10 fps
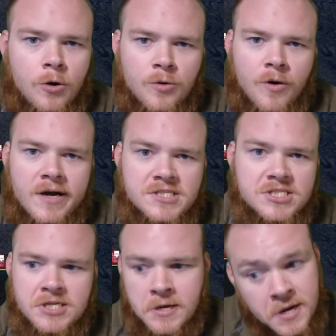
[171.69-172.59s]
rests,
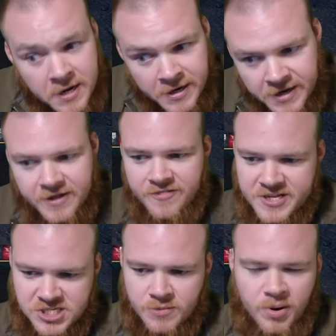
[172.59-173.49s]
this
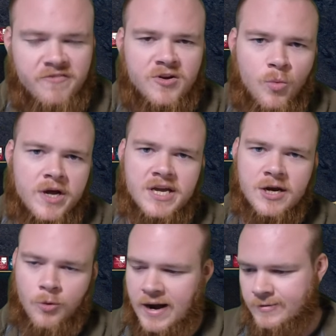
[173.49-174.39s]
is a perfect way to get
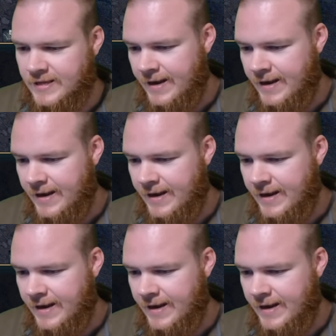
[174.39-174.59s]
around that.